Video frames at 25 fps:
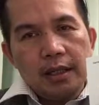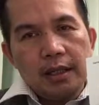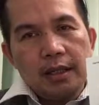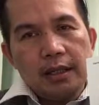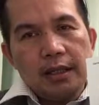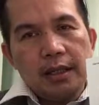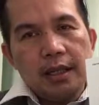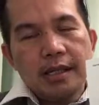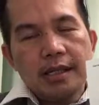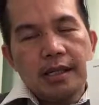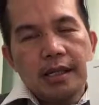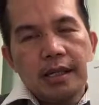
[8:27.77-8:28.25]

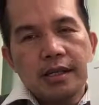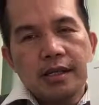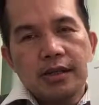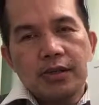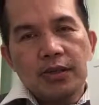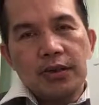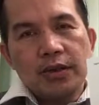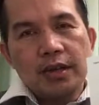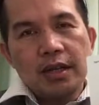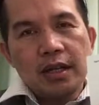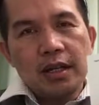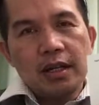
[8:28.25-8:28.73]
This is to
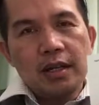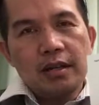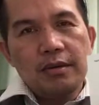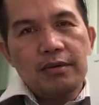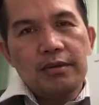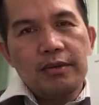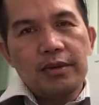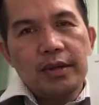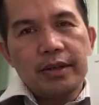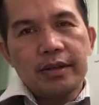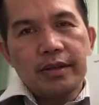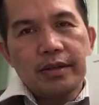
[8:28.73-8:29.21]

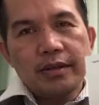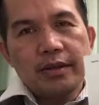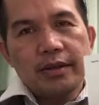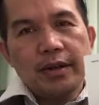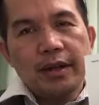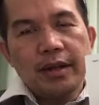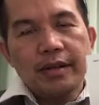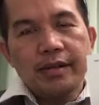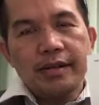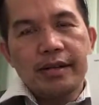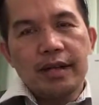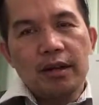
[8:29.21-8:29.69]
give the
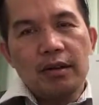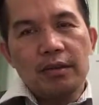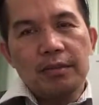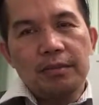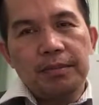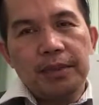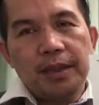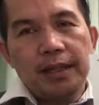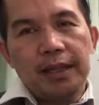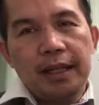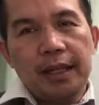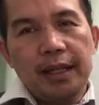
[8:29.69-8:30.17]
students the
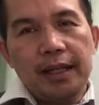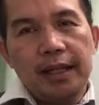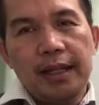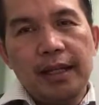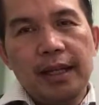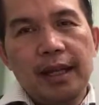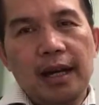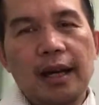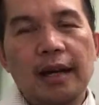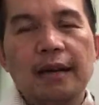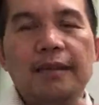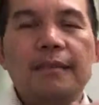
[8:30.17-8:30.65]
complete
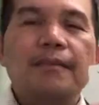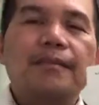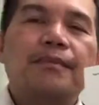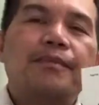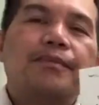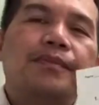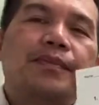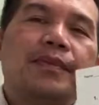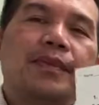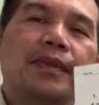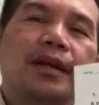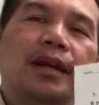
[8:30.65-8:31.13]
idea
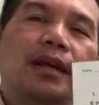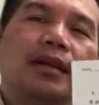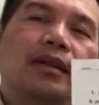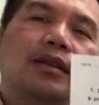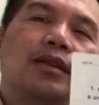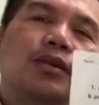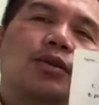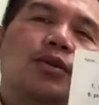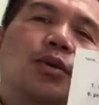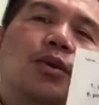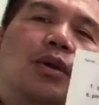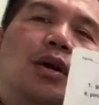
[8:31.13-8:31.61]
that
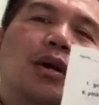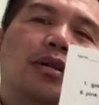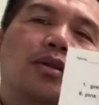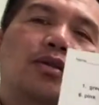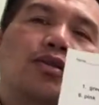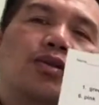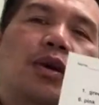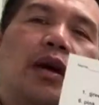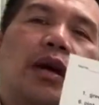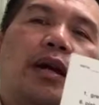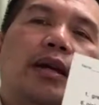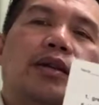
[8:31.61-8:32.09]
you are
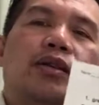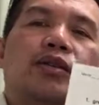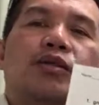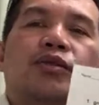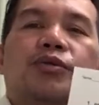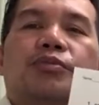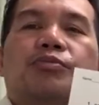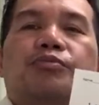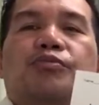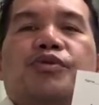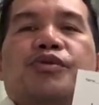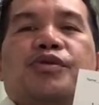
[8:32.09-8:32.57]
trying to
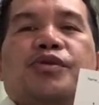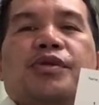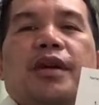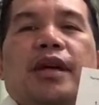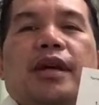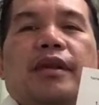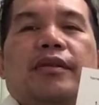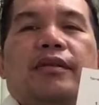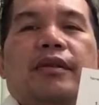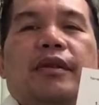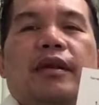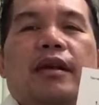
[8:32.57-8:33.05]

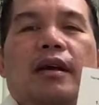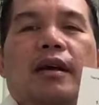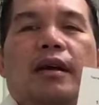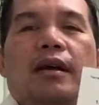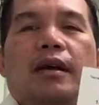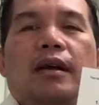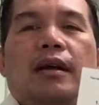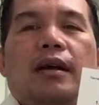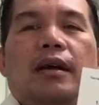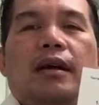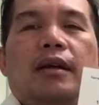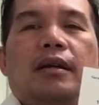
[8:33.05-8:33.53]
present
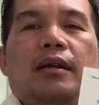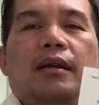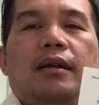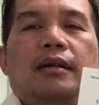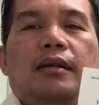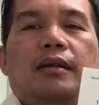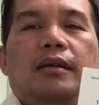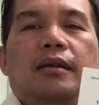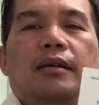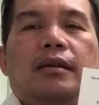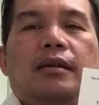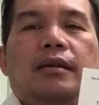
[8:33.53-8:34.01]

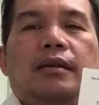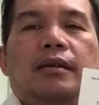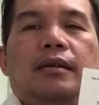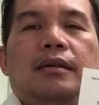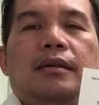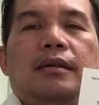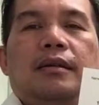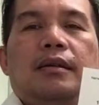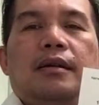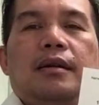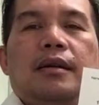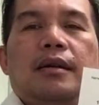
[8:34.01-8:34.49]

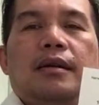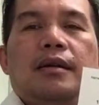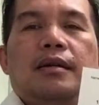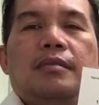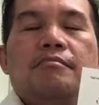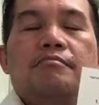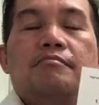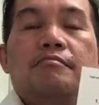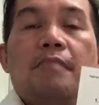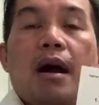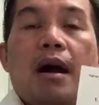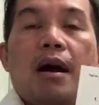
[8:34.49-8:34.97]
a
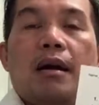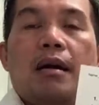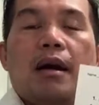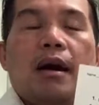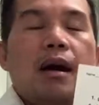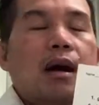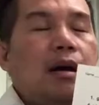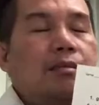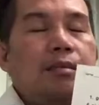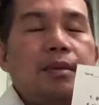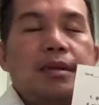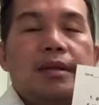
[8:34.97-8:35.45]

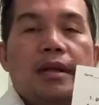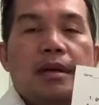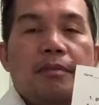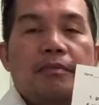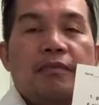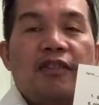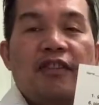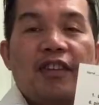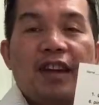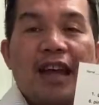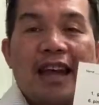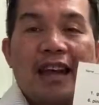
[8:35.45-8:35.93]

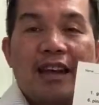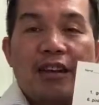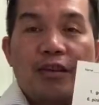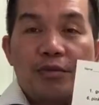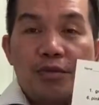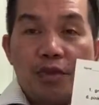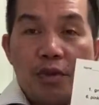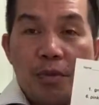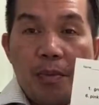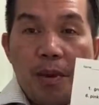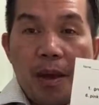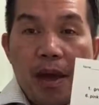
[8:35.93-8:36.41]
flag of
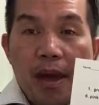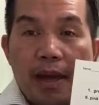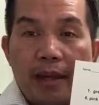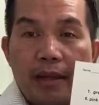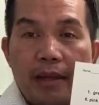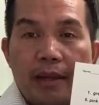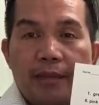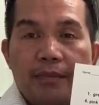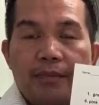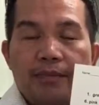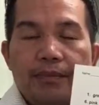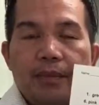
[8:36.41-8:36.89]

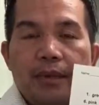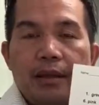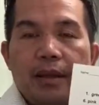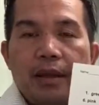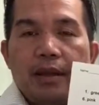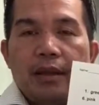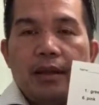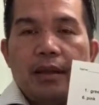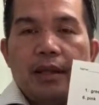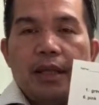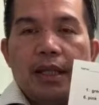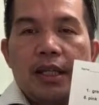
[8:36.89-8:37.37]
Japan.
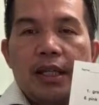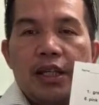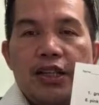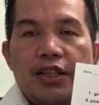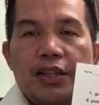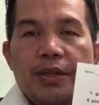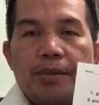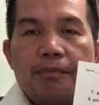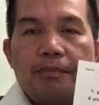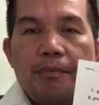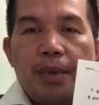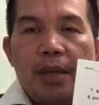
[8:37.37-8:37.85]
Then here
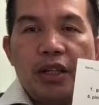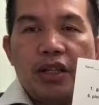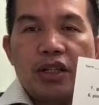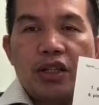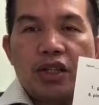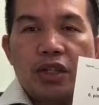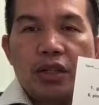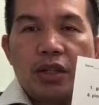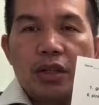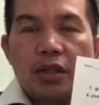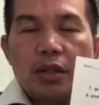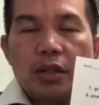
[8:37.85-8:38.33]
the
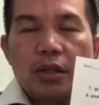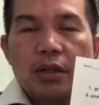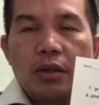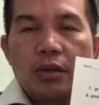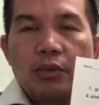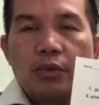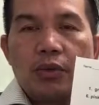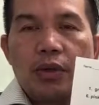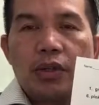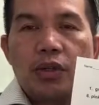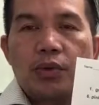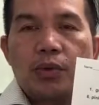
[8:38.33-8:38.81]
peach,
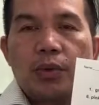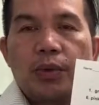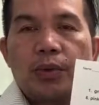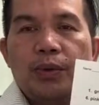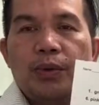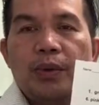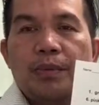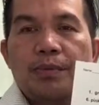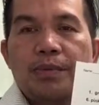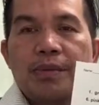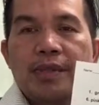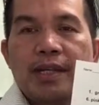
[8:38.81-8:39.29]

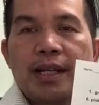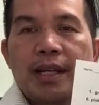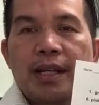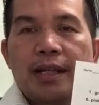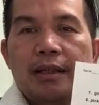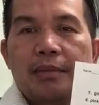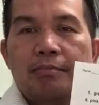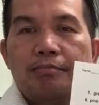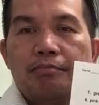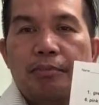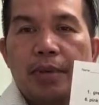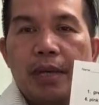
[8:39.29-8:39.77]
which will
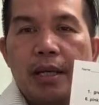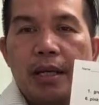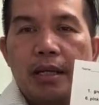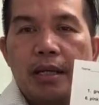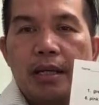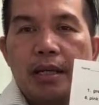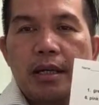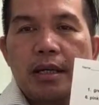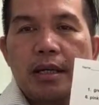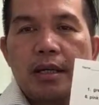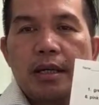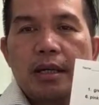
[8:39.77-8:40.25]
represent
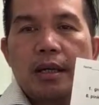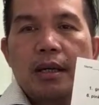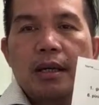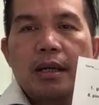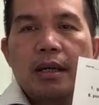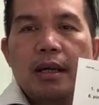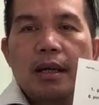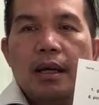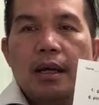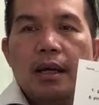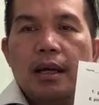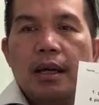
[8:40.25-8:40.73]
pink,
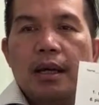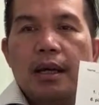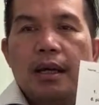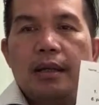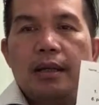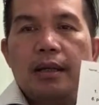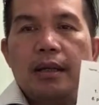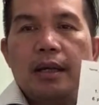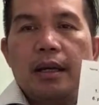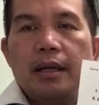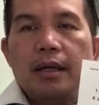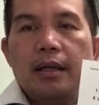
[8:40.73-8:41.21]

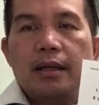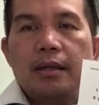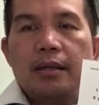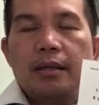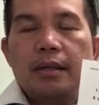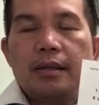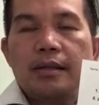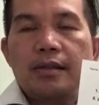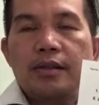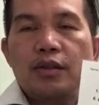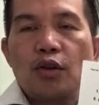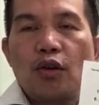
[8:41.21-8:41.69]
and
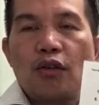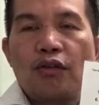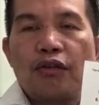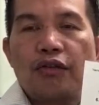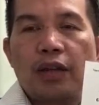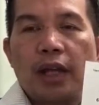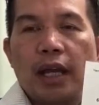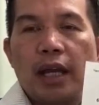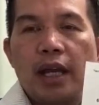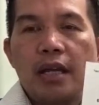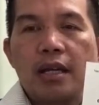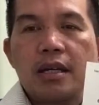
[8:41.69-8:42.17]
then the
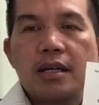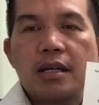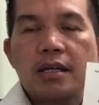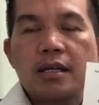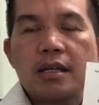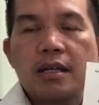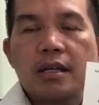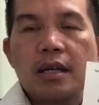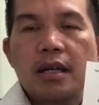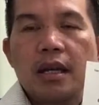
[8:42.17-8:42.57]
snowflake,